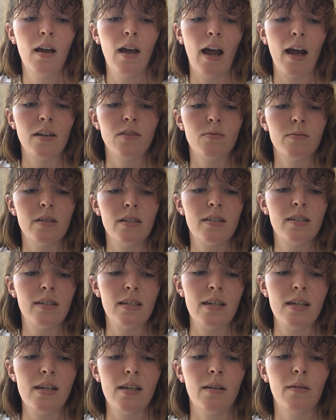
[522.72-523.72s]
As we
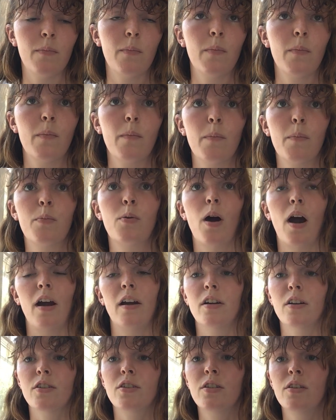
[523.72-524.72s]
see
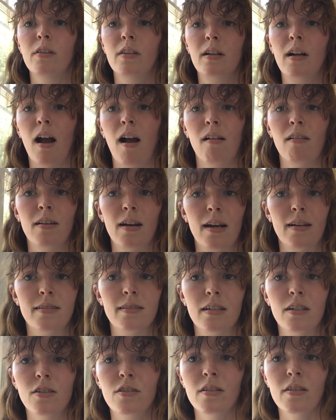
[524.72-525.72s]
prior to the
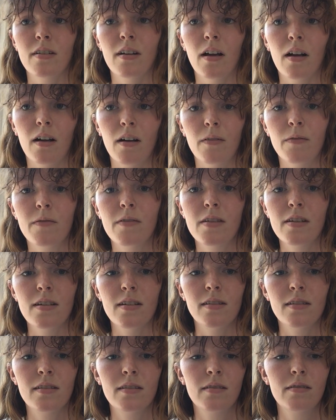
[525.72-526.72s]
colonization of
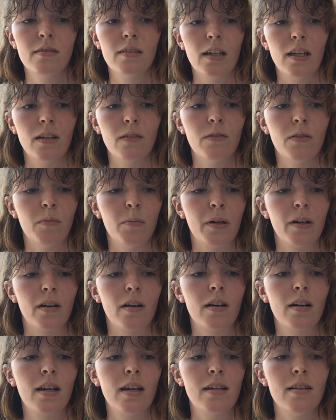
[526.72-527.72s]
these Native
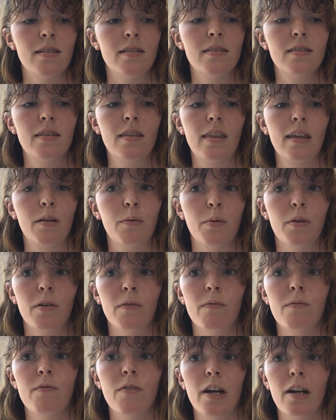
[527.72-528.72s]
Americans, they were
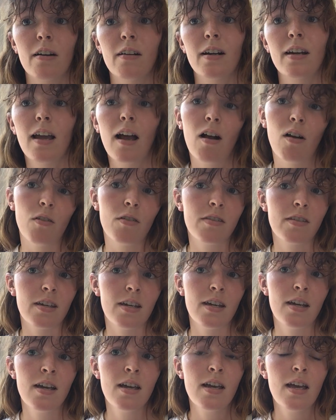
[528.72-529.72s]
very
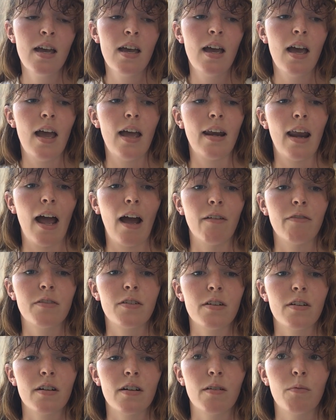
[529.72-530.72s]
healthy, and
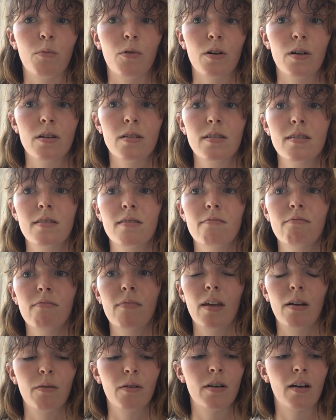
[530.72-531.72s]
afterwards
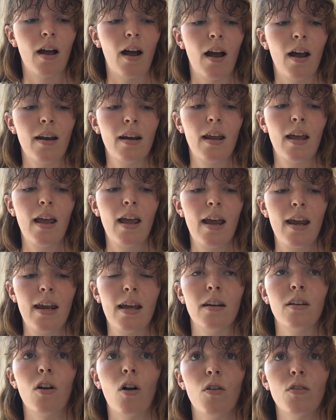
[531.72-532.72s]
they were not.
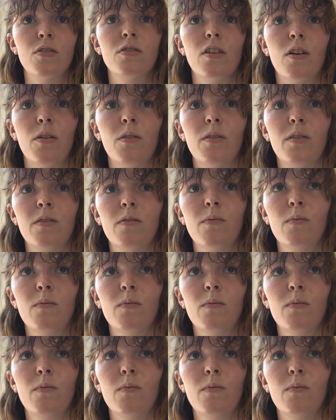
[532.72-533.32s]
And also,